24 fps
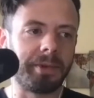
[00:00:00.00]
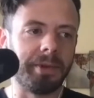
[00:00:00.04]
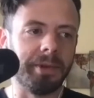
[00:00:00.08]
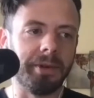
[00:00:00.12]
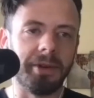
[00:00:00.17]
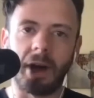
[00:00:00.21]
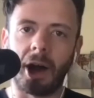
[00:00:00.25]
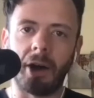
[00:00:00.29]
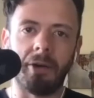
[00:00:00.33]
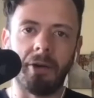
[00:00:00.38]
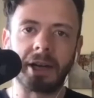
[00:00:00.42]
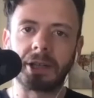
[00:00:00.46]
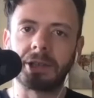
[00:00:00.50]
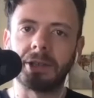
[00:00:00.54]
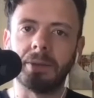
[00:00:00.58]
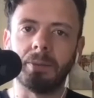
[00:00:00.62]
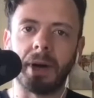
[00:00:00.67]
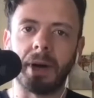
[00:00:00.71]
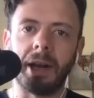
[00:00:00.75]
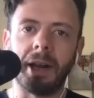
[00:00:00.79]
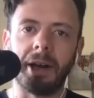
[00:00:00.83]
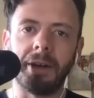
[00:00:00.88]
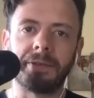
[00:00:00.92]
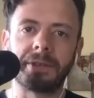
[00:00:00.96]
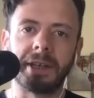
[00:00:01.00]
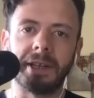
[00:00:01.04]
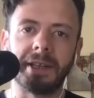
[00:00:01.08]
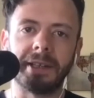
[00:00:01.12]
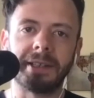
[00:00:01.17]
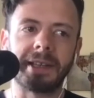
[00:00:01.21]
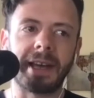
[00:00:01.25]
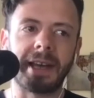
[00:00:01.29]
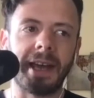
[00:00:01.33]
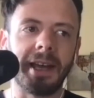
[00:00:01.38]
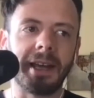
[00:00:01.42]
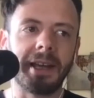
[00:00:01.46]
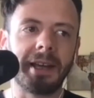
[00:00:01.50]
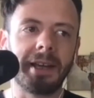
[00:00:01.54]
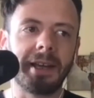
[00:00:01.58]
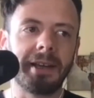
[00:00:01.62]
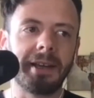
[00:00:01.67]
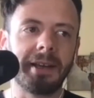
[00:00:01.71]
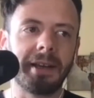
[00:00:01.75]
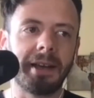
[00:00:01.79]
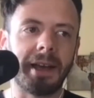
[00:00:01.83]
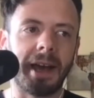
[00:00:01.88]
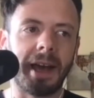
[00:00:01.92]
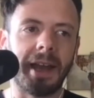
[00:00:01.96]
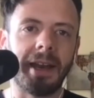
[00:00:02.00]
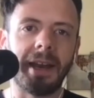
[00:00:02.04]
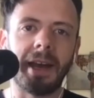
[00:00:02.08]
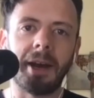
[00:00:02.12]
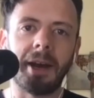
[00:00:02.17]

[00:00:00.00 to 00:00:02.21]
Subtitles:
the direction my life's going to take. And